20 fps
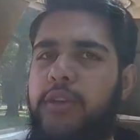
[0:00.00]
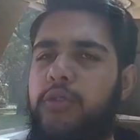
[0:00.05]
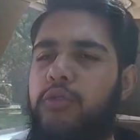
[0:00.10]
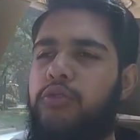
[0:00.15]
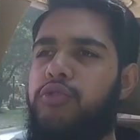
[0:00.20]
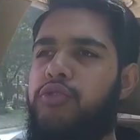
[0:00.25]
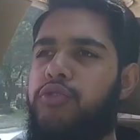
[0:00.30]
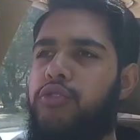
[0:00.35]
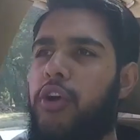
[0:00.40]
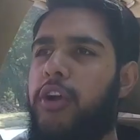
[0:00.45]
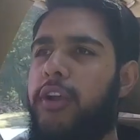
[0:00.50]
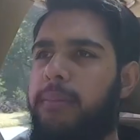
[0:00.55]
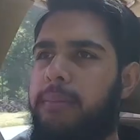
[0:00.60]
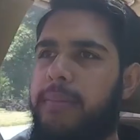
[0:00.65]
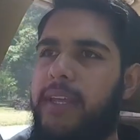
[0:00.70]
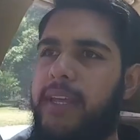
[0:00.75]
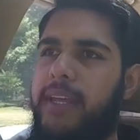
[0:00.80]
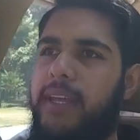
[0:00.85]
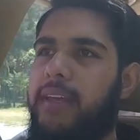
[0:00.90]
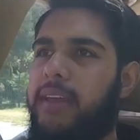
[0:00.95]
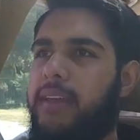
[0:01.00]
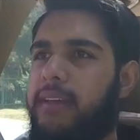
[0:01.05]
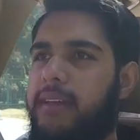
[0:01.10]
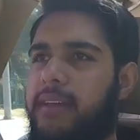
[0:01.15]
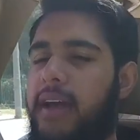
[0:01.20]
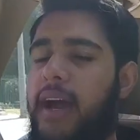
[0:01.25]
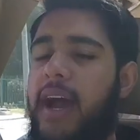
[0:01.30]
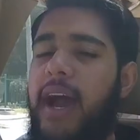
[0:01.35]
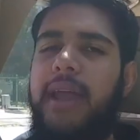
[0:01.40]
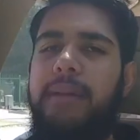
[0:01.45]
you join me.
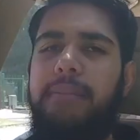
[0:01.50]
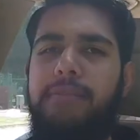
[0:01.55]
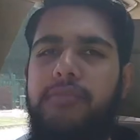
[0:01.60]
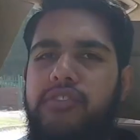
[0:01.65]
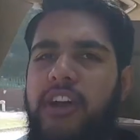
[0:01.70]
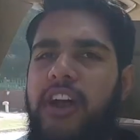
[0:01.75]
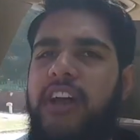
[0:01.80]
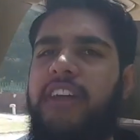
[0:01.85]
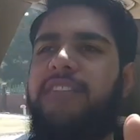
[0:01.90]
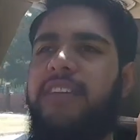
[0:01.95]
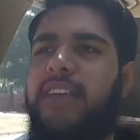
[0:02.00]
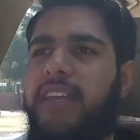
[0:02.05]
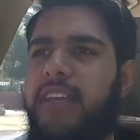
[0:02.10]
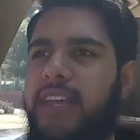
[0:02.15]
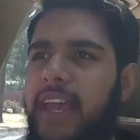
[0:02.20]
I'm driving